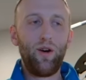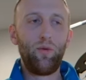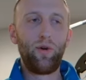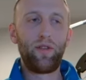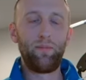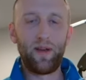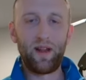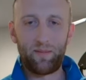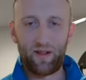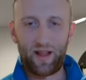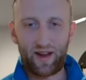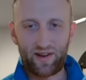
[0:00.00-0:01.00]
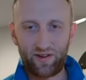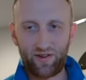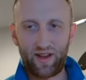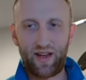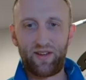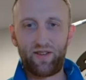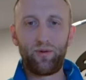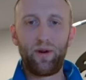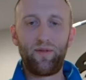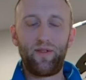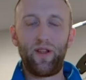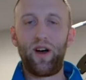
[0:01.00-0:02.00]
with minimal exercise who
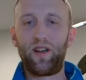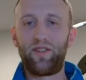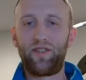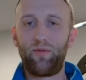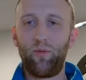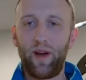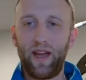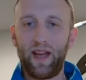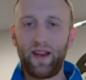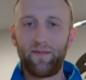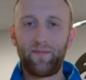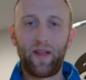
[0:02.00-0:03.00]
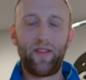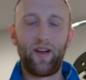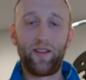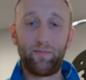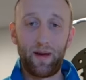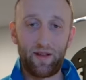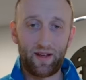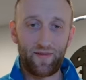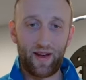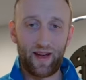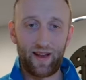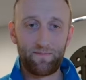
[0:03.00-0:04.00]
have lost weight and lost belly
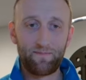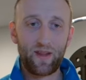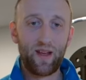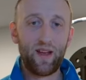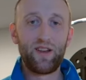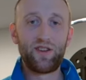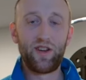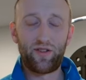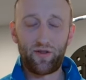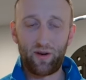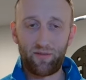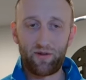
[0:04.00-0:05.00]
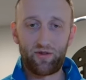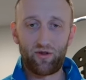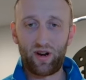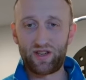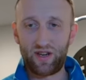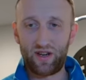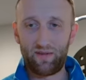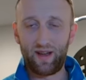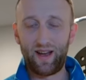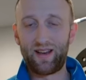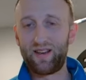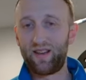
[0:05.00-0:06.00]
fat just from nutrition
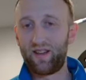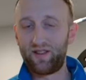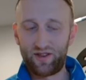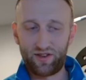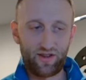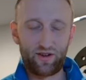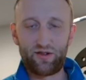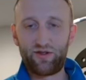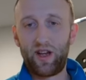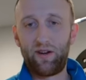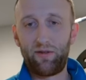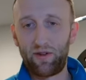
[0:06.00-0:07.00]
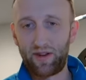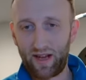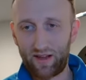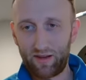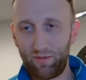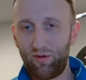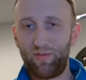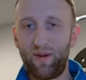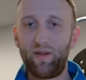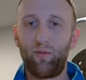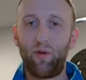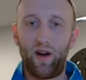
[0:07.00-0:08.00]
and just their general daily
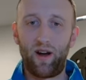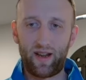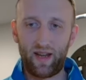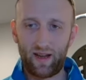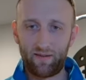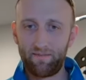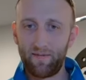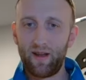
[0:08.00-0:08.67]
movement, walking,